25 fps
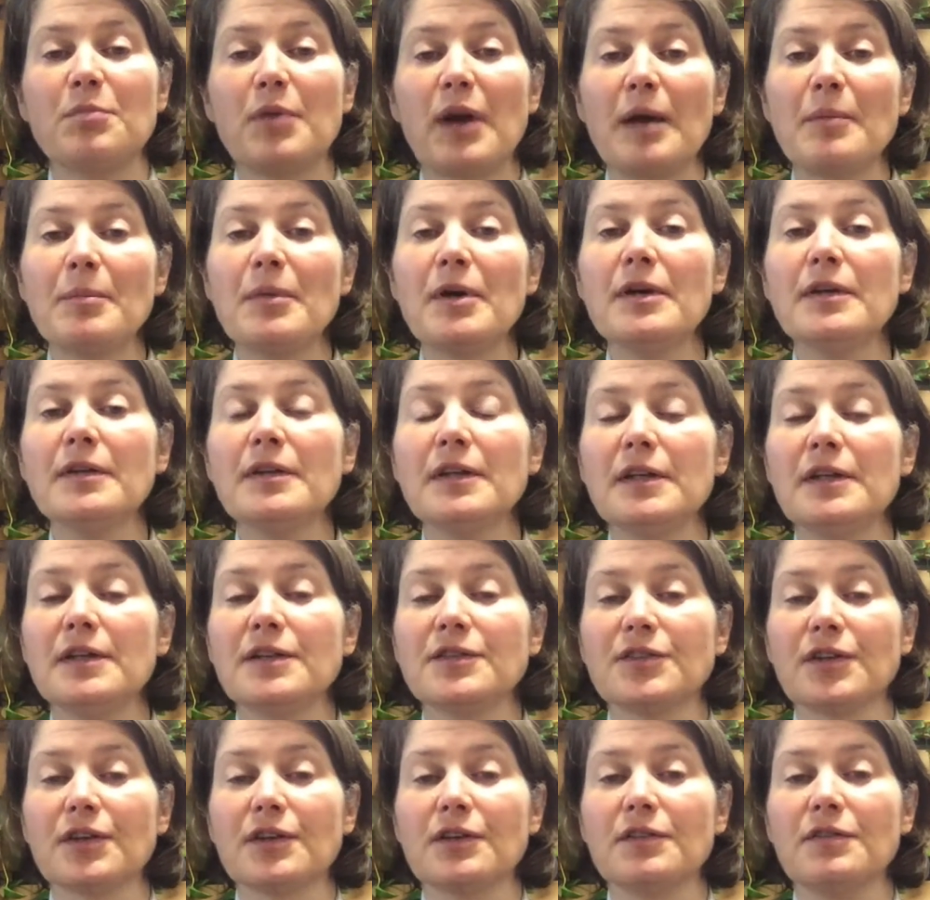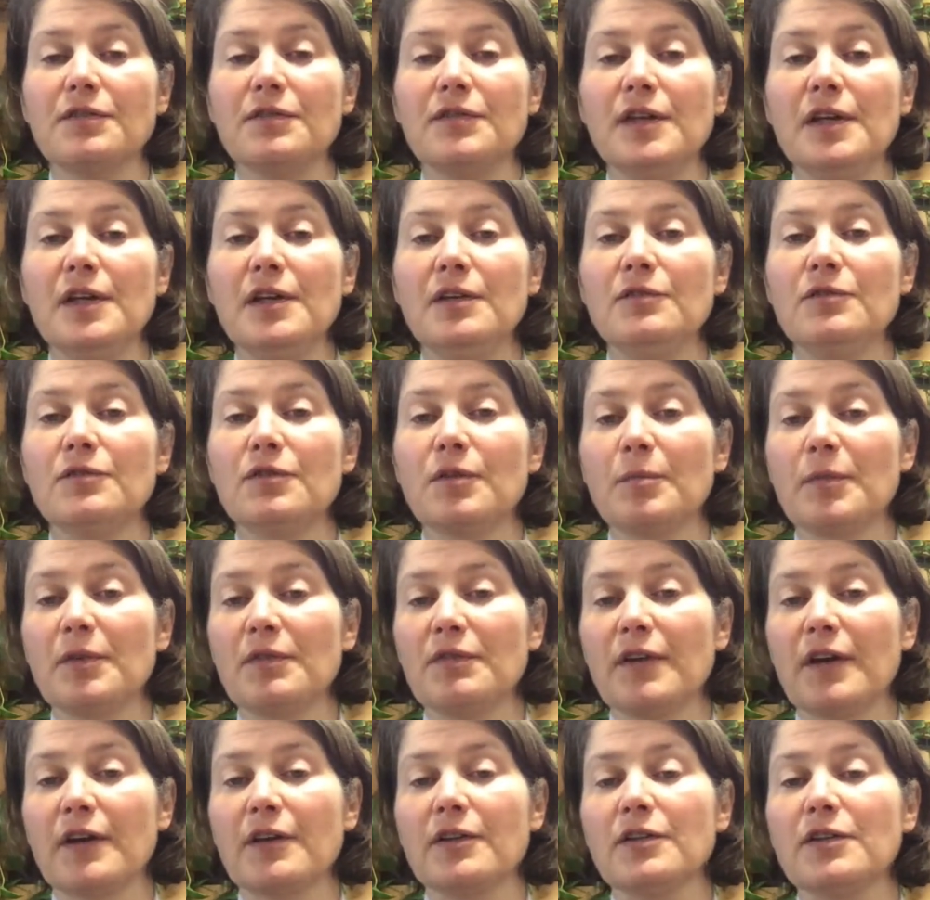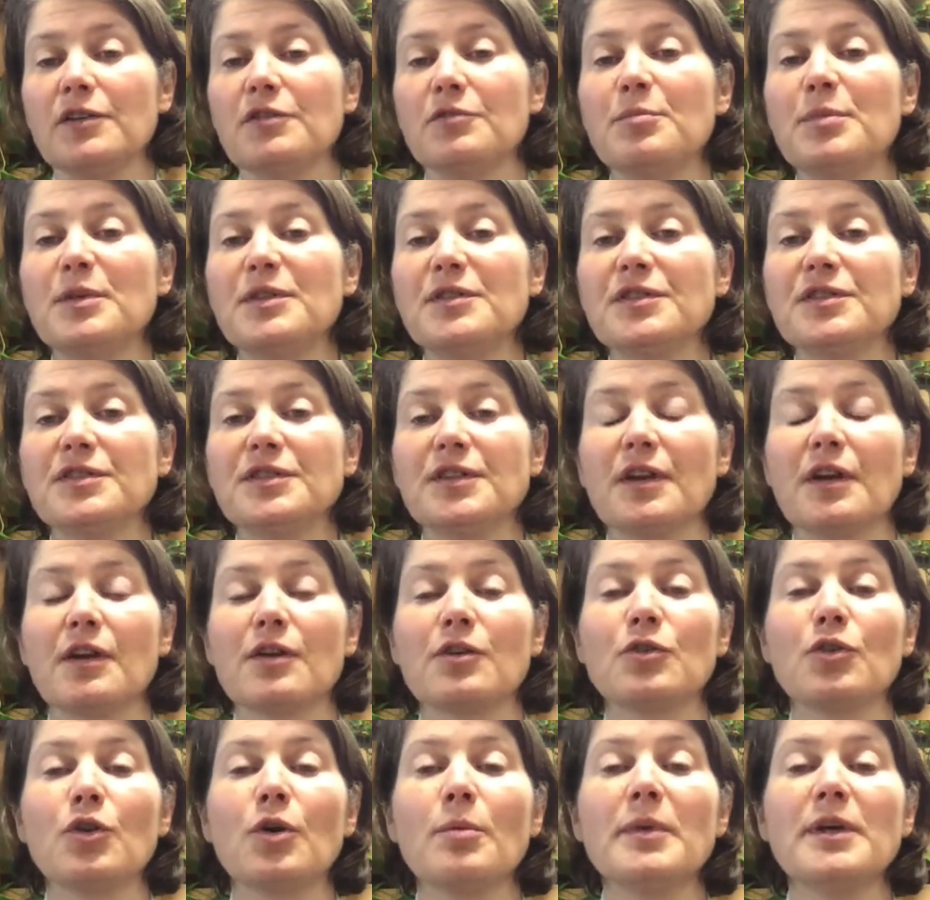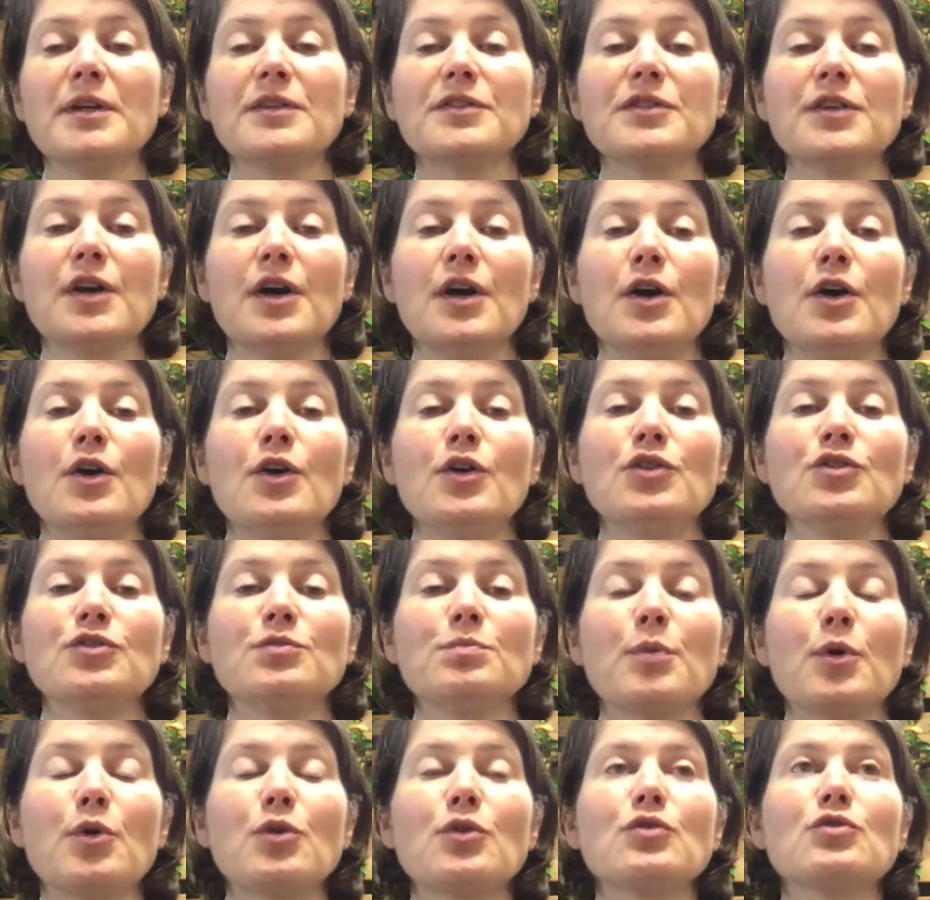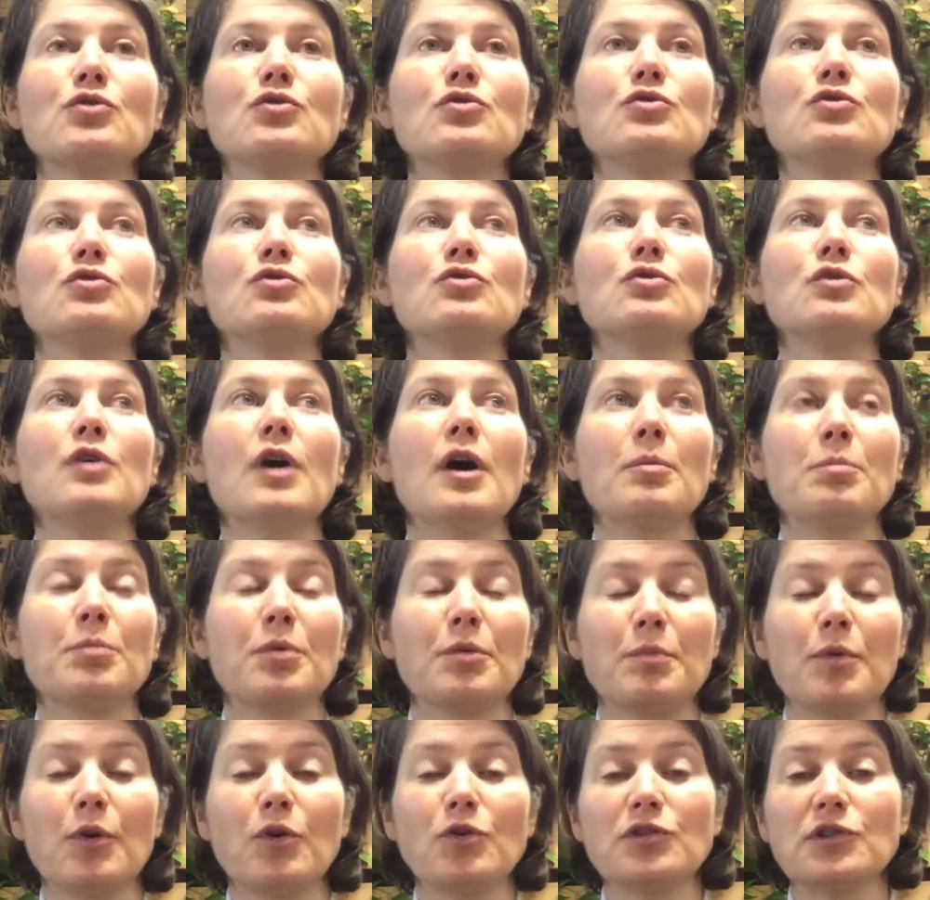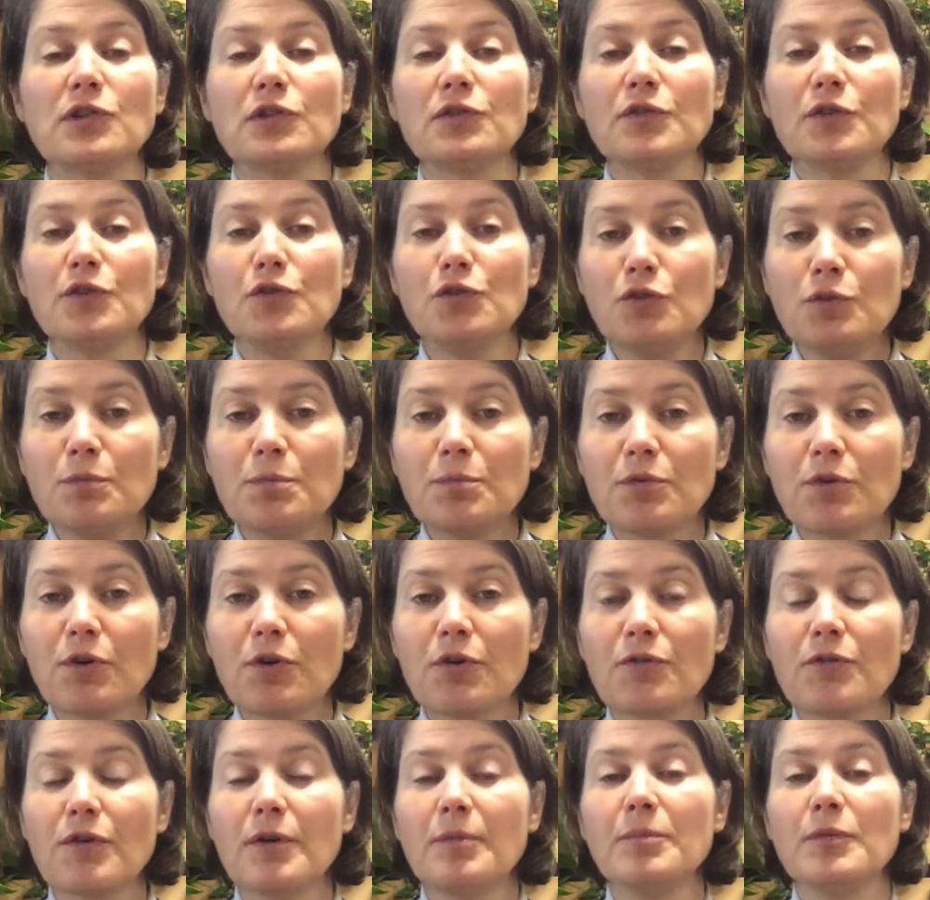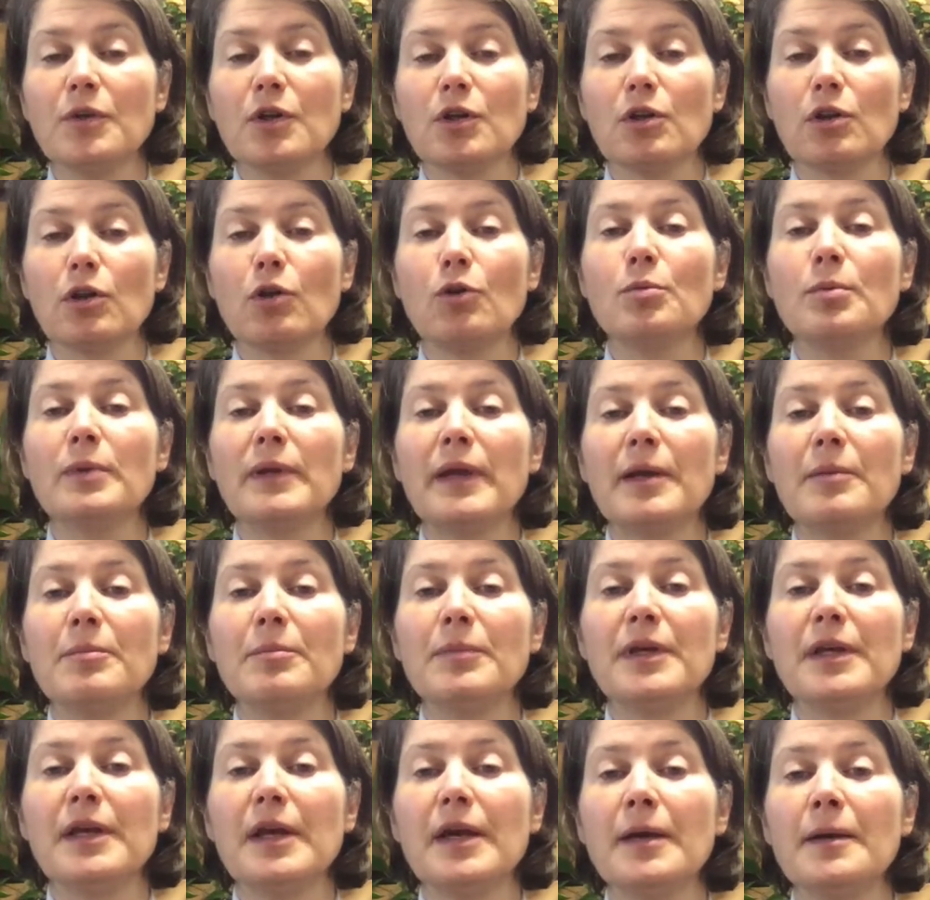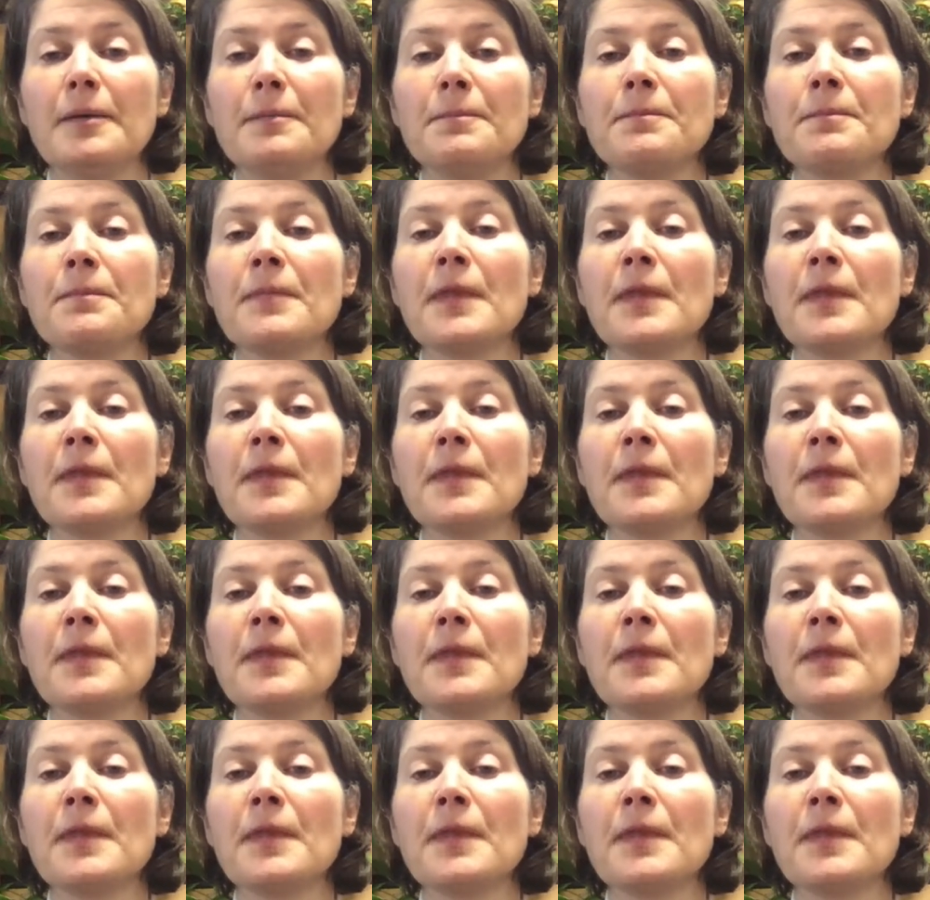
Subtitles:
Brammer, the Executive Dean from the Faculty of Business and Economics, spoke to a proposal of a new program, the Global MBA,